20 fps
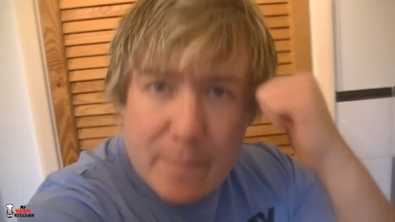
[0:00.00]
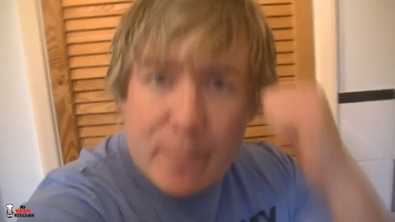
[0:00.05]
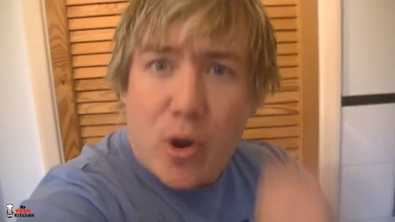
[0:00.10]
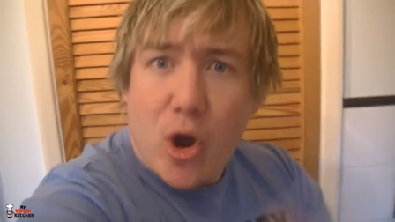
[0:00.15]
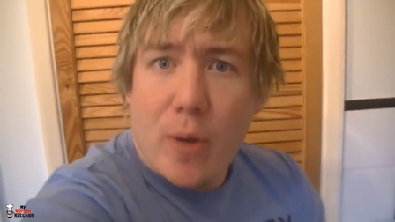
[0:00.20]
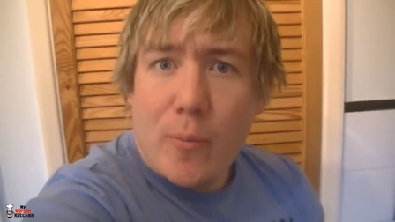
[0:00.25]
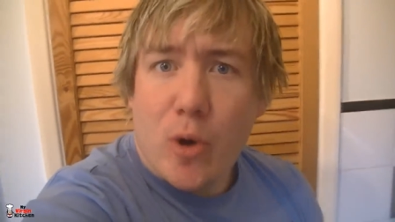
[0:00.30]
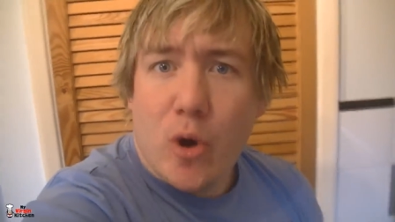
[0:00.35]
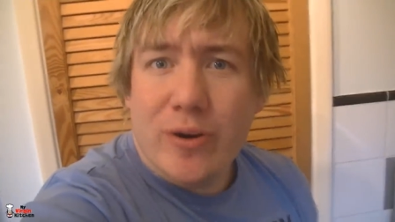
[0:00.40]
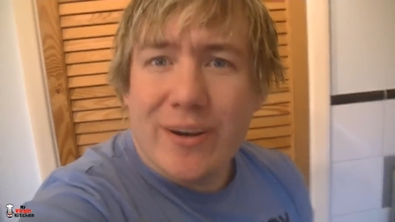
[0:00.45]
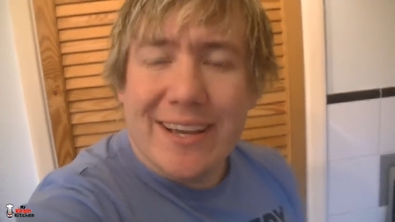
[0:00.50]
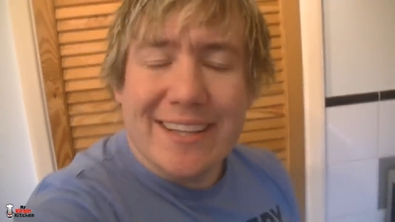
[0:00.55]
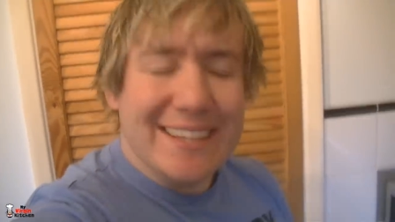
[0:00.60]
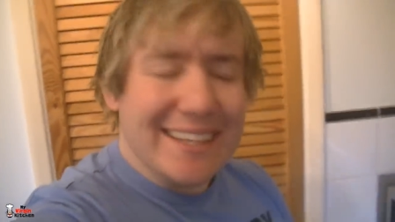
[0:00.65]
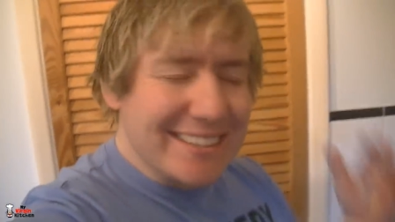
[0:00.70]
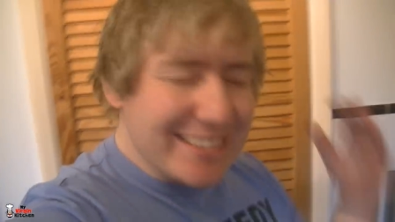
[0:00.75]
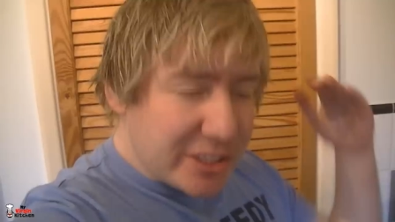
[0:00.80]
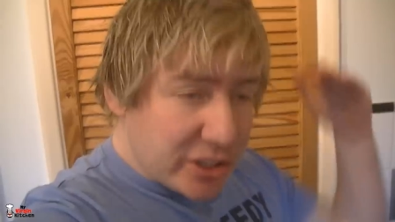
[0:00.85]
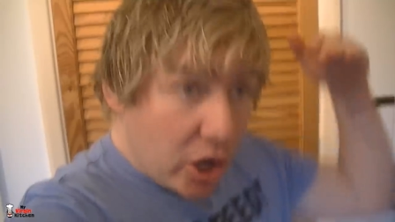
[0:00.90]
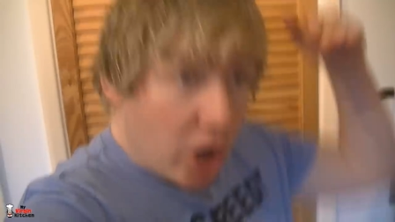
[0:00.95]
put them on, and
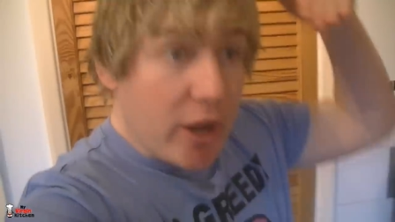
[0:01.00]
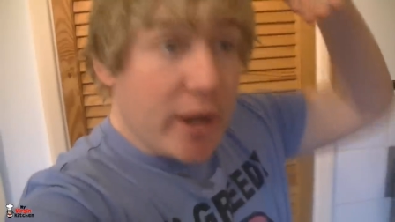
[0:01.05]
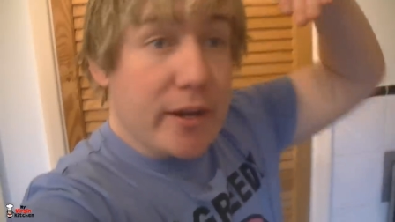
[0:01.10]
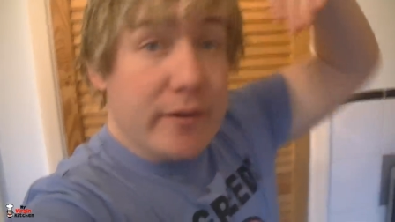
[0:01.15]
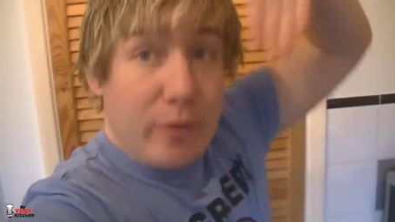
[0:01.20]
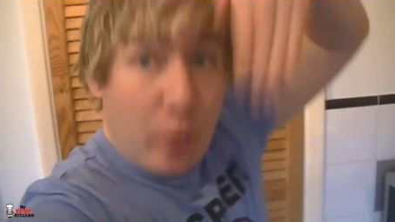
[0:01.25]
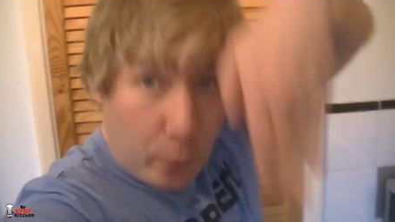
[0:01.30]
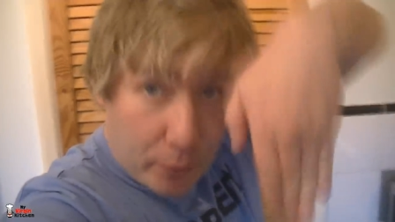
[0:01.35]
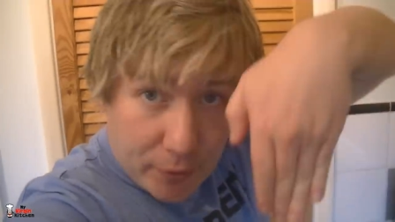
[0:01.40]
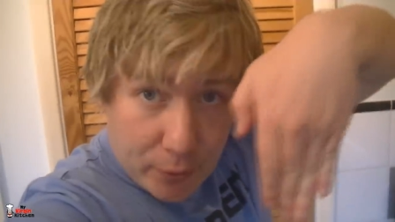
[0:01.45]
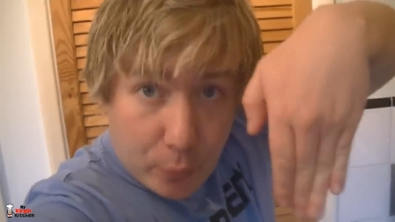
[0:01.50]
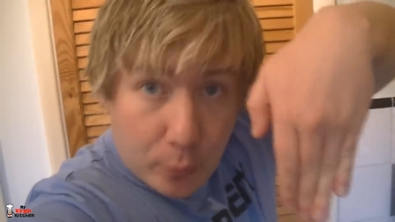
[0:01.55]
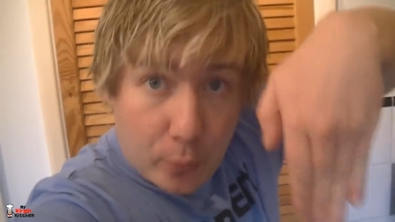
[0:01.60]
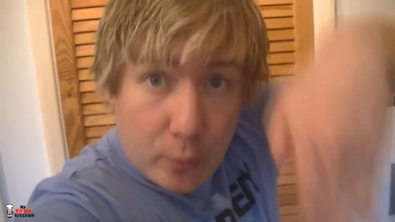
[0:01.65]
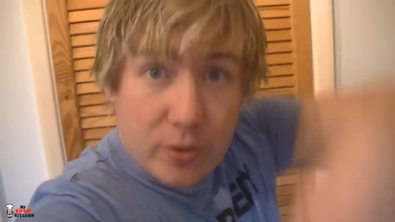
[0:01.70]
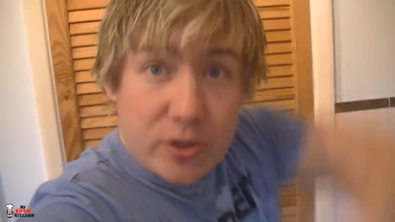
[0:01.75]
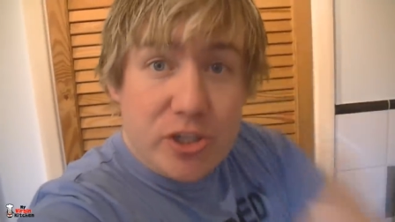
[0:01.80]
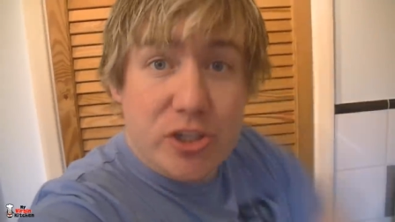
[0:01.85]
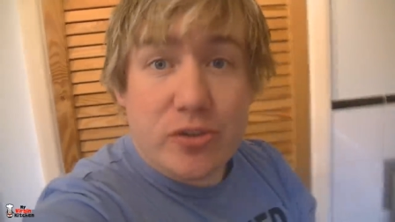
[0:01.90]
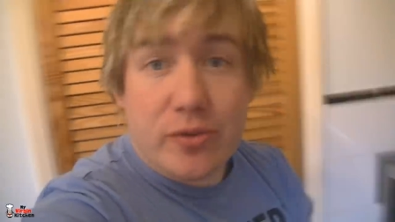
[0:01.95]
then dive
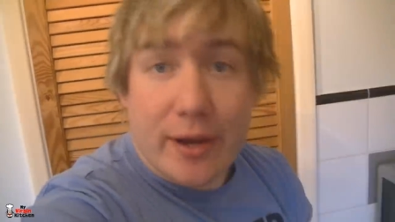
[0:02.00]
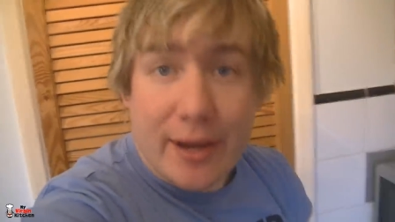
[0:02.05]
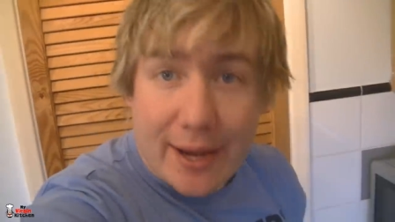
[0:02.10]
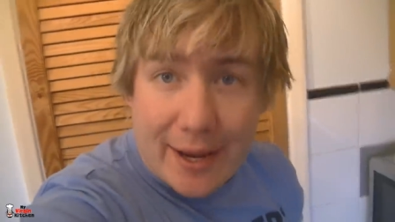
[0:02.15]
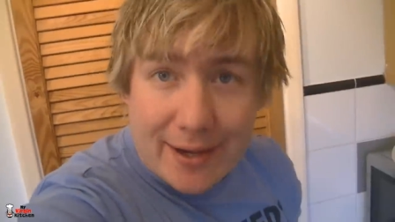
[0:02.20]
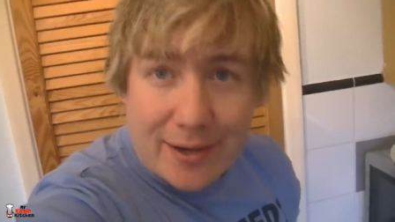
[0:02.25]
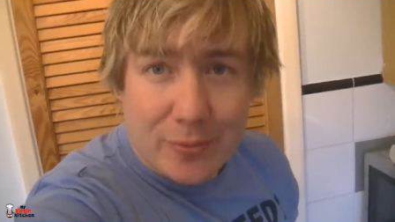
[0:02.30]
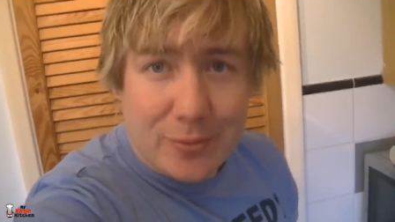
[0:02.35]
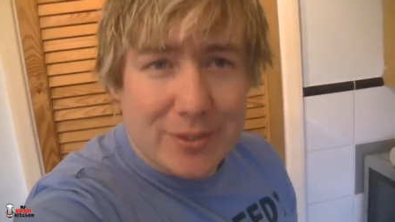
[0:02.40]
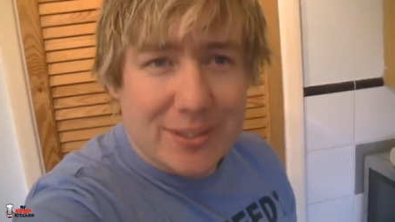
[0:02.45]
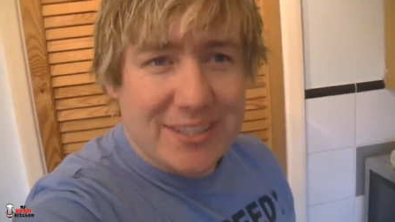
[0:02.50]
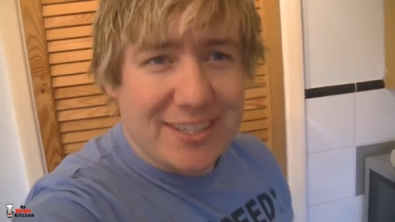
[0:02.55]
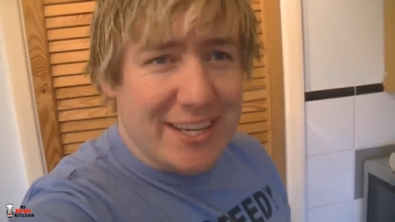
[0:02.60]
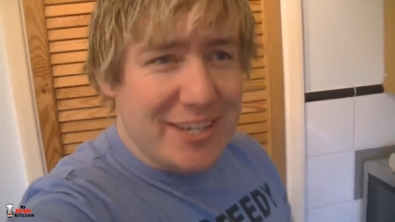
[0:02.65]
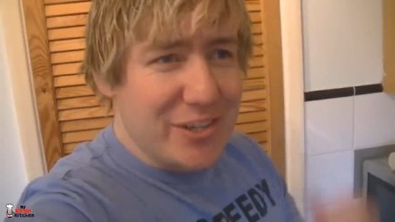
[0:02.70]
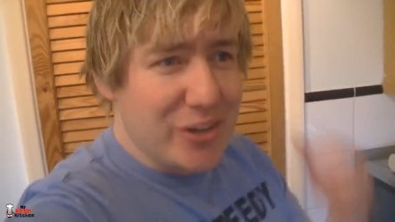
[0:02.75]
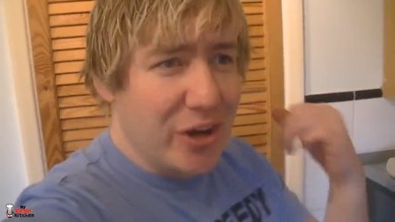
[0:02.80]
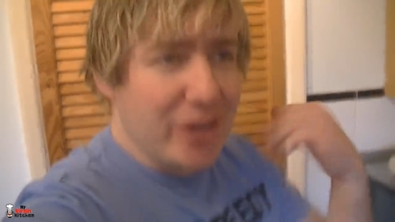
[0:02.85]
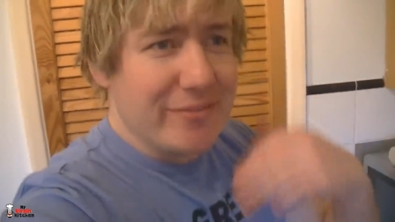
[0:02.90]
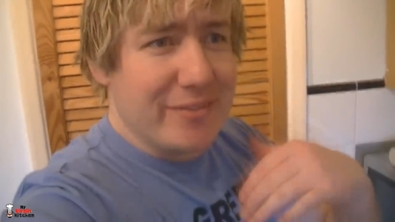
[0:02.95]
straight in. I want to
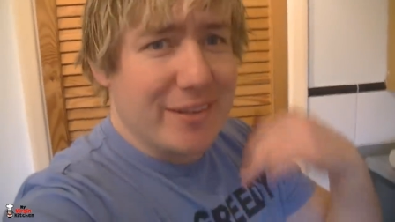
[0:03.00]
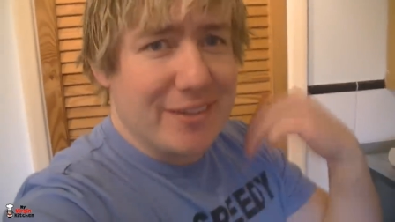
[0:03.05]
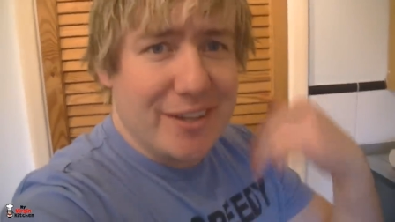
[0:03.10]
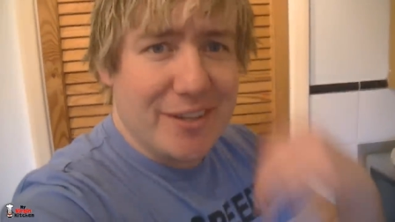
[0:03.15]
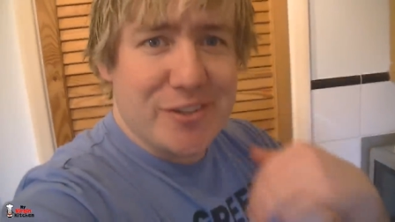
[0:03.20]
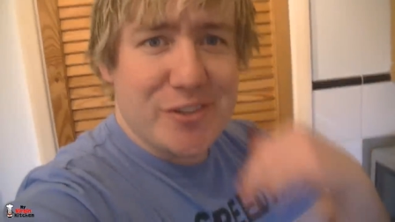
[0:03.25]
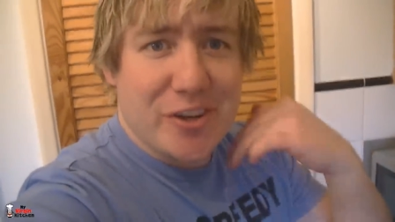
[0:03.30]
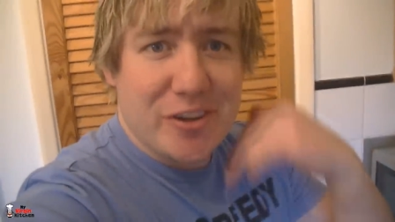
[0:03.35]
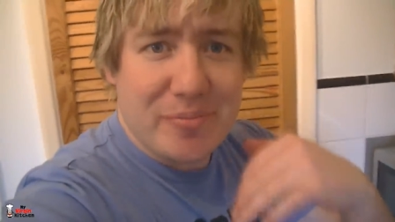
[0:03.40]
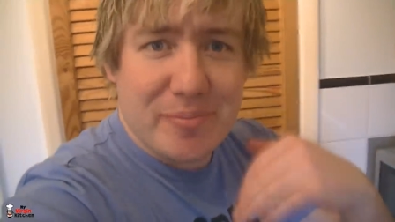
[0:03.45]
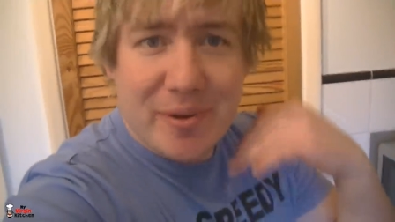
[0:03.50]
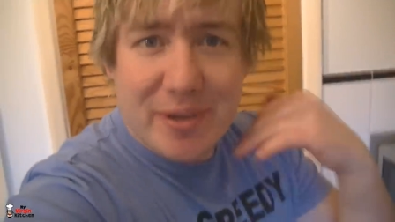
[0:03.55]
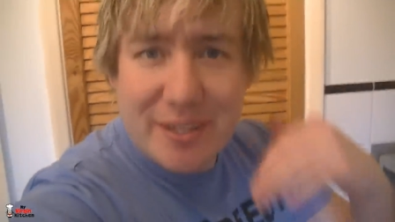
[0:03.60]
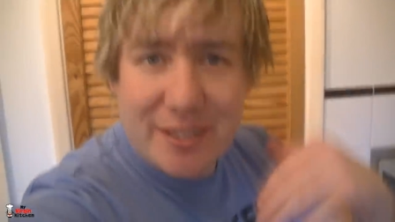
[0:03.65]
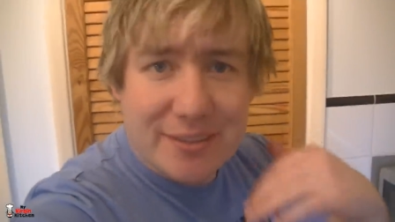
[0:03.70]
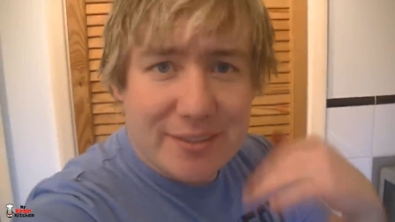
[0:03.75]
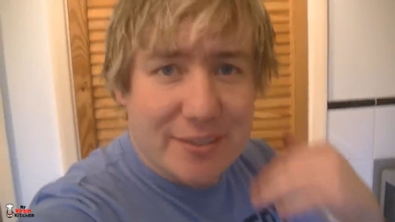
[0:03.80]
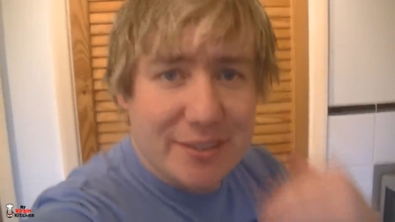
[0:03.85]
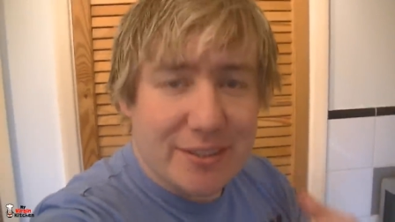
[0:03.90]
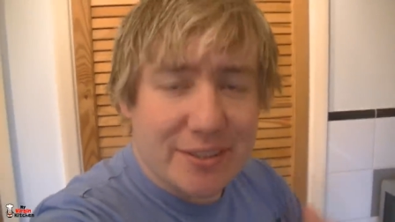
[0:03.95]
say jive then, like jive
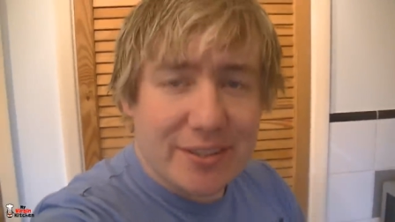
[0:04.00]
bunny.